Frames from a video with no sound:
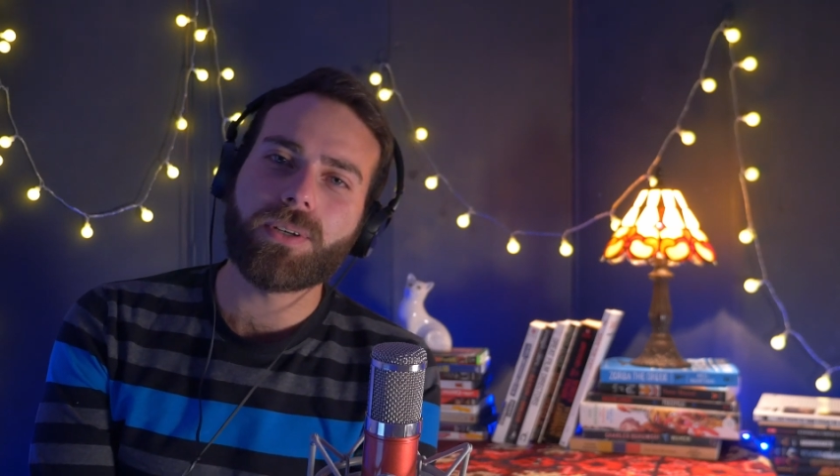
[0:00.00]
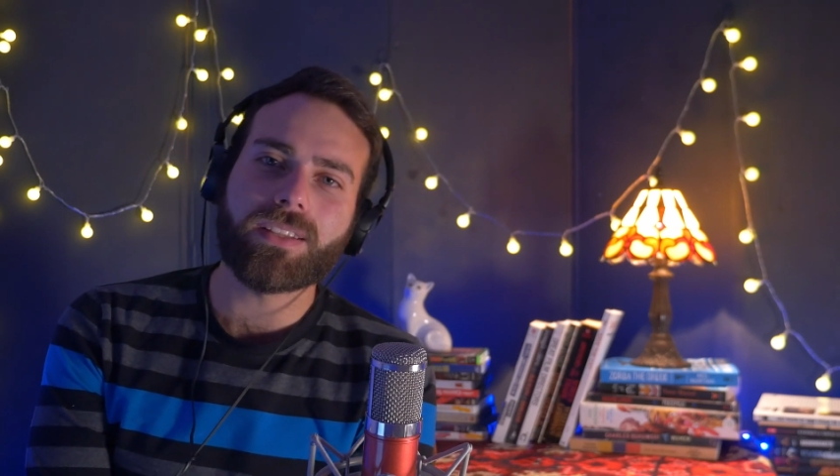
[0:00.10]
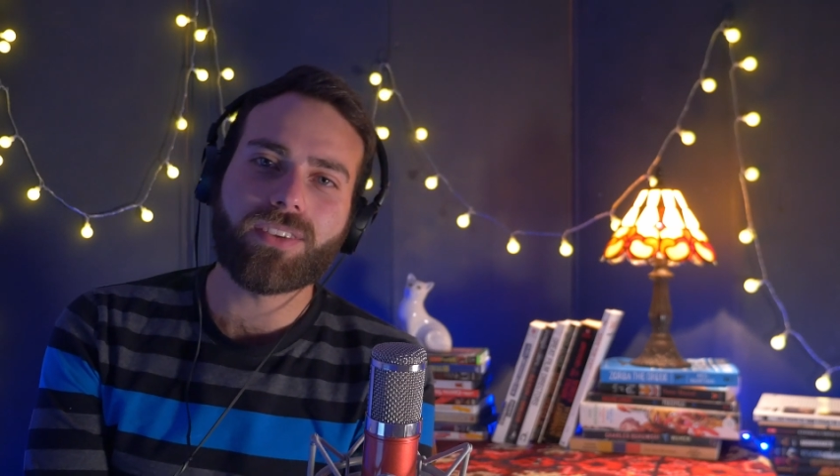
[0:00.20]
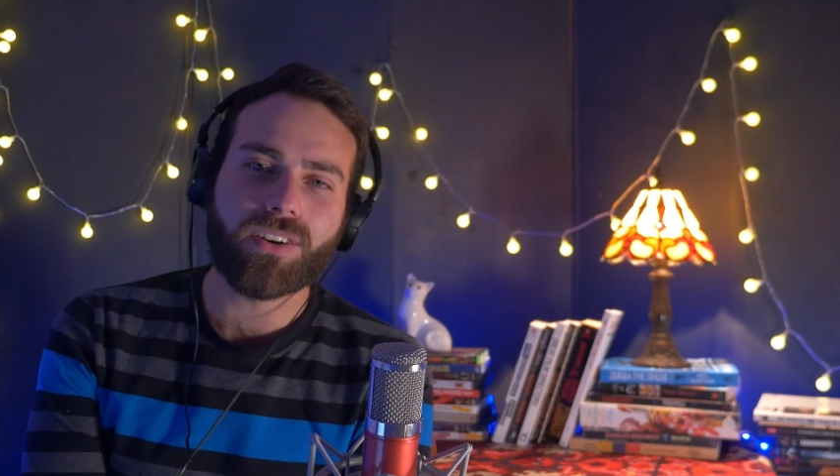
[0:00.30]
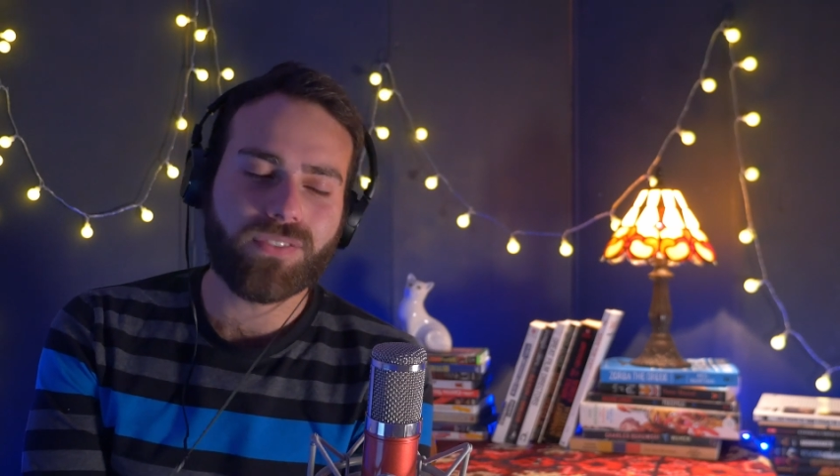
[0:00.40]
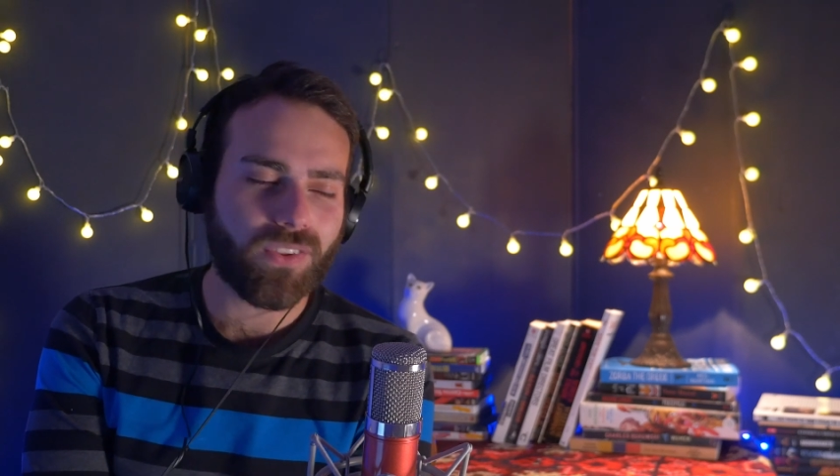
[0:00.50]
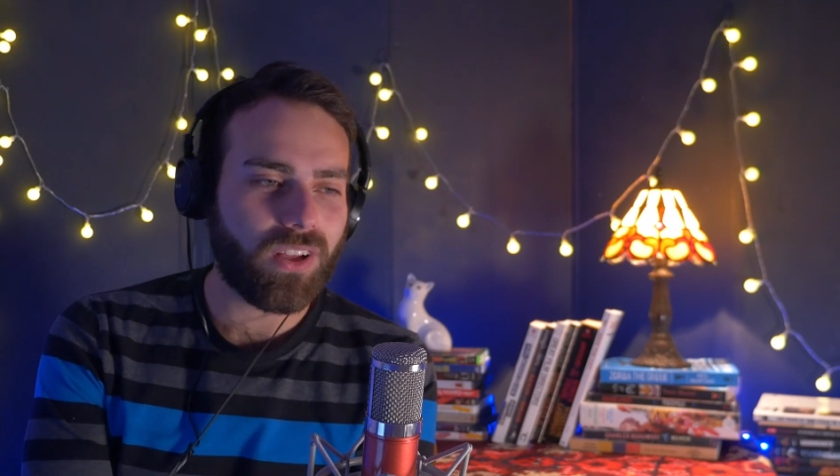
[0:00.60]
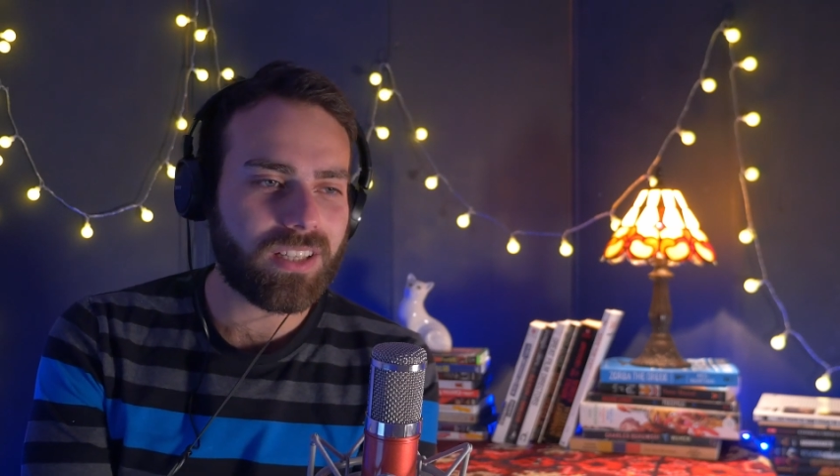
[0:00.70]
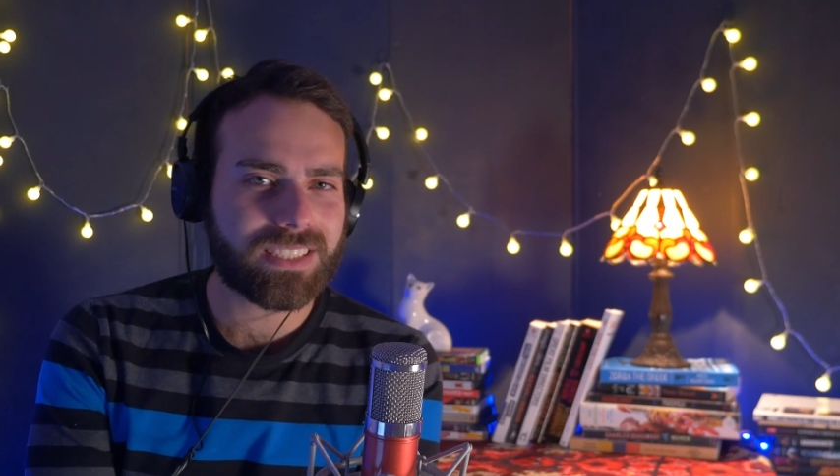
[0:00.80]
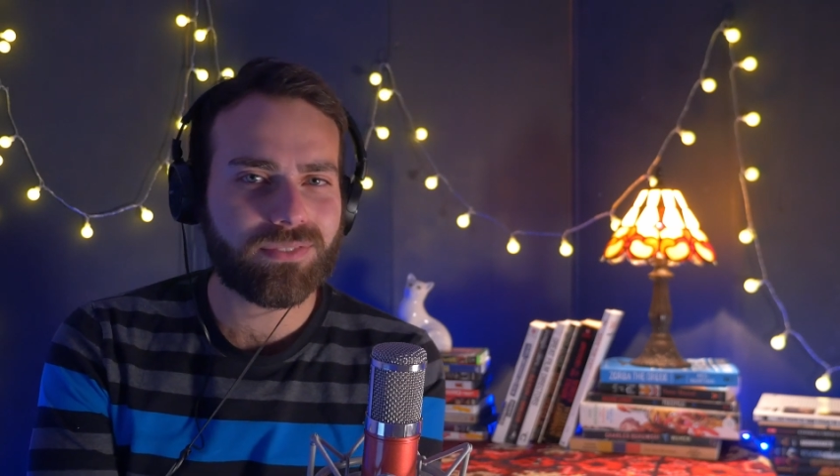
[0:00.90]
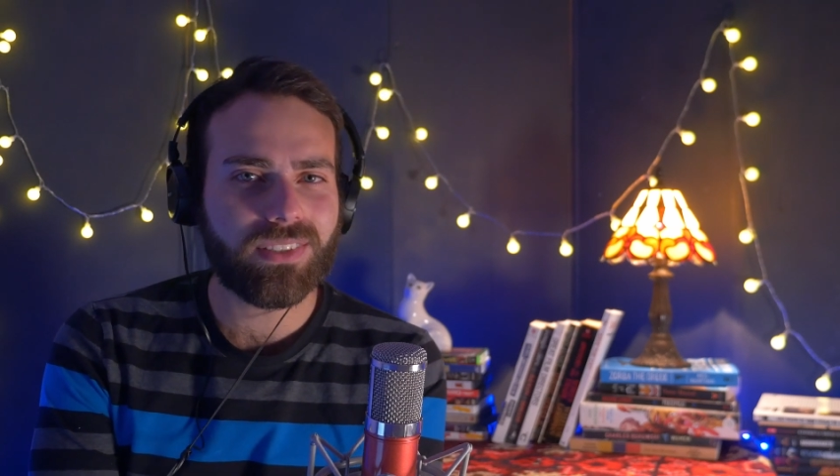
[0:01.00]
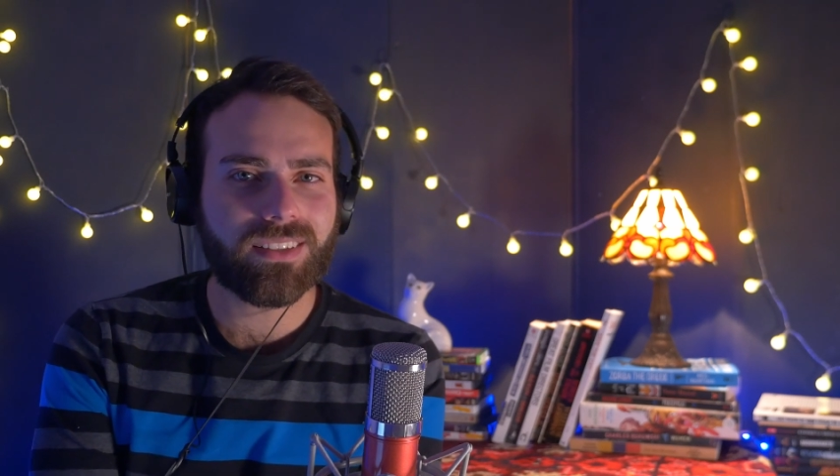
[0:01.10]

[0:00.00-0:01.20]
I took a philosophy